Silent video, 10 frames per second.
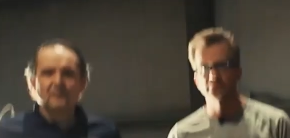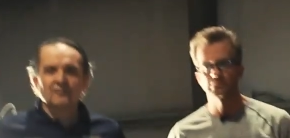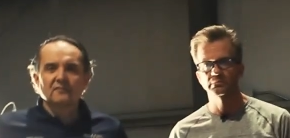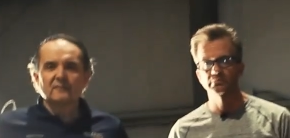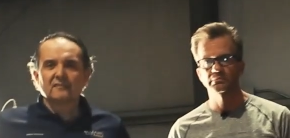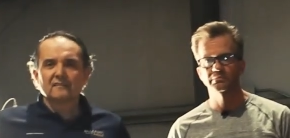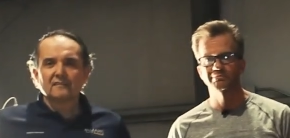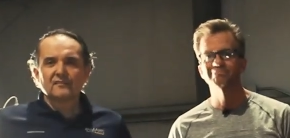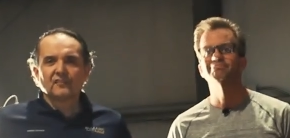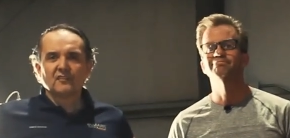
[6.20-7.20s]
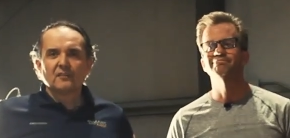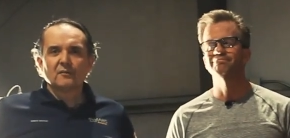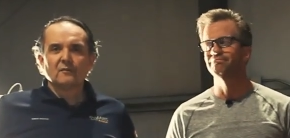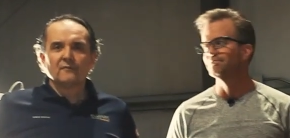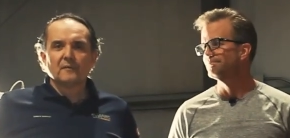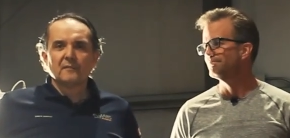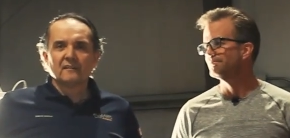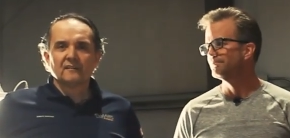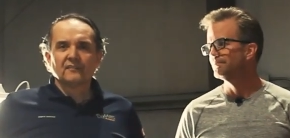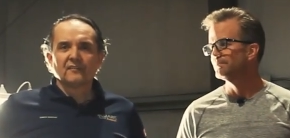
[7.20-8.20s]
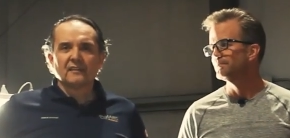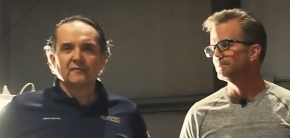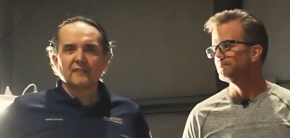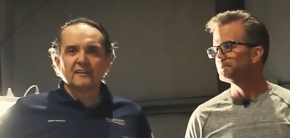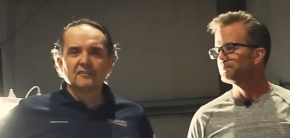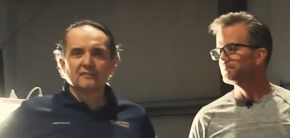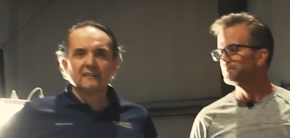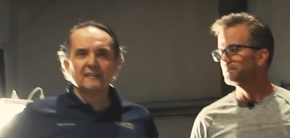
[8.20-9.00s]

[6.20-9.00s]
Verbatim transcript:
Speaker 1: is Edric Donald, CEO of Amaris Aviation,